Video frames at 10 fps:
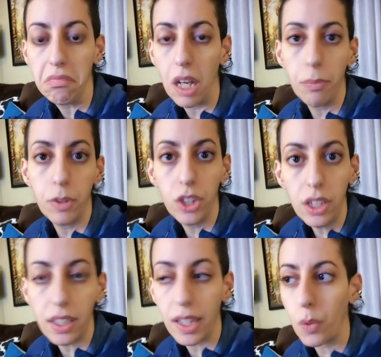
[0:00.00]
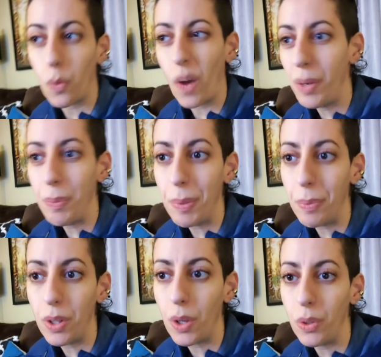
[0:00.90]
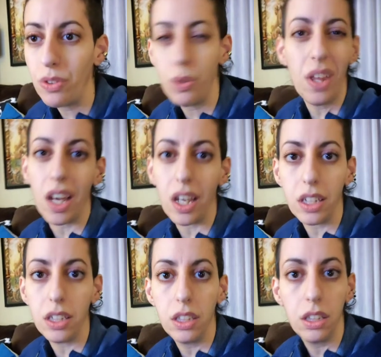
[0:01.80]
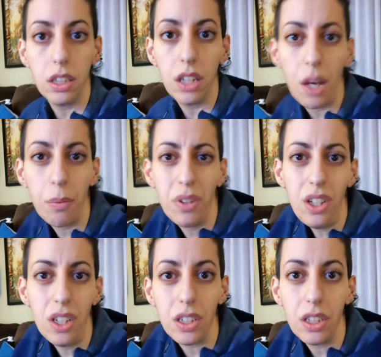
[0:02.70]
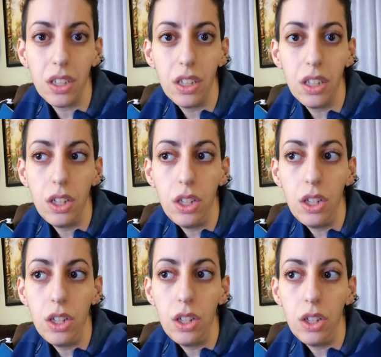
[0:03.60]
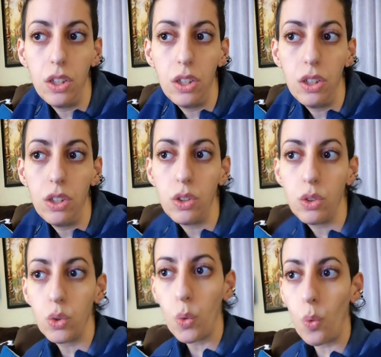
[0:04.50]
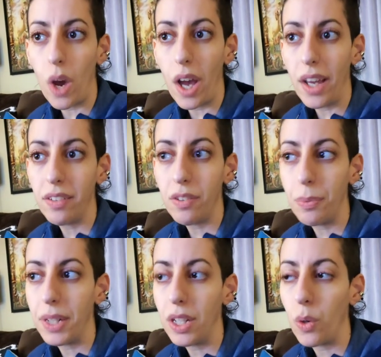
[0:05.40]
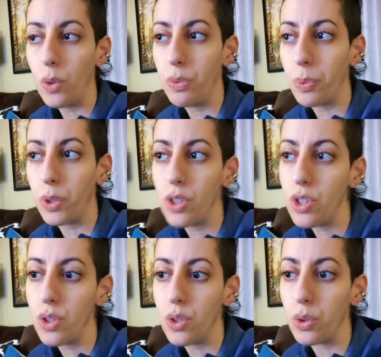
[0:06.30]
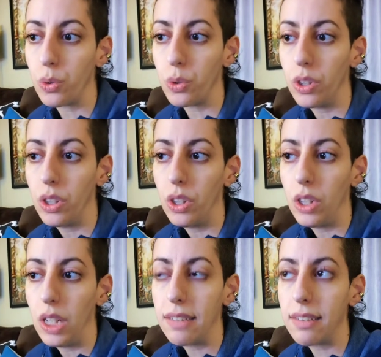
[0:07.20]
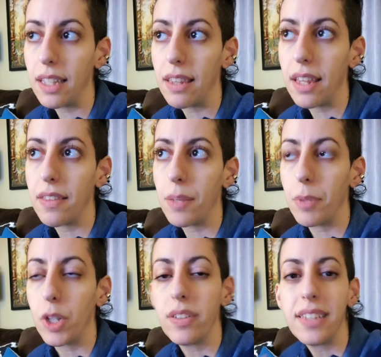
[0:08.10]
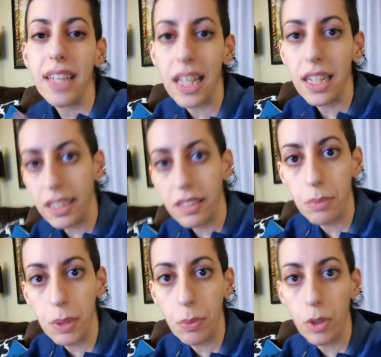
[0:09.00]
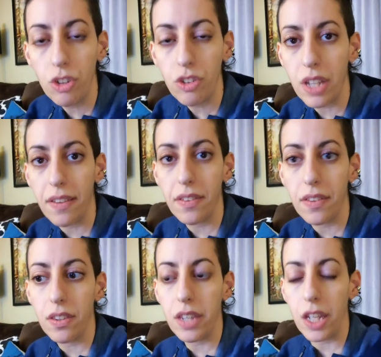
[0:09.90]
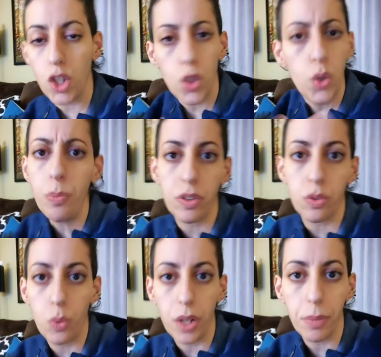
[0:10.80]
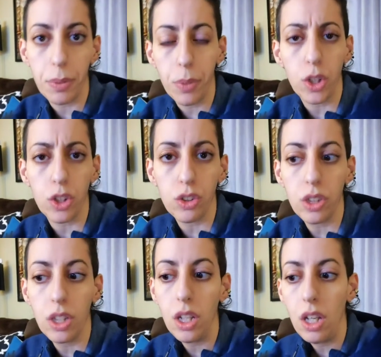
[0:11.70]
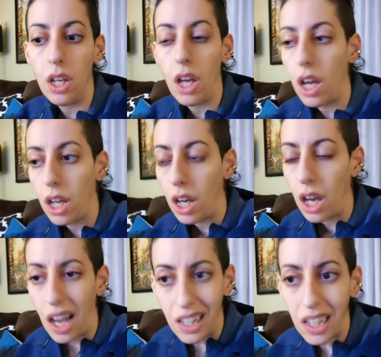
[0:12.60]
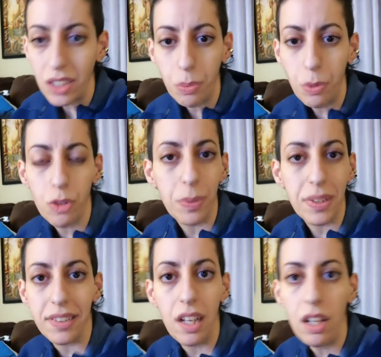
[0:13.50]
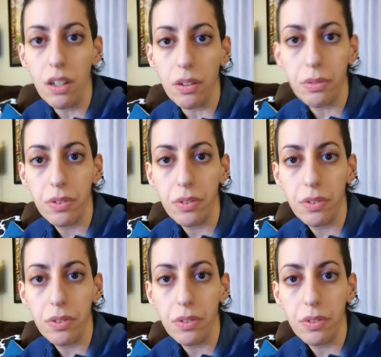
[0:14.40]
I'm good. Like, why do people always do that? I'm good. So why does everybody always push you? It's like they think because they like to be pushed that you must want to be pushed. I like to push myself.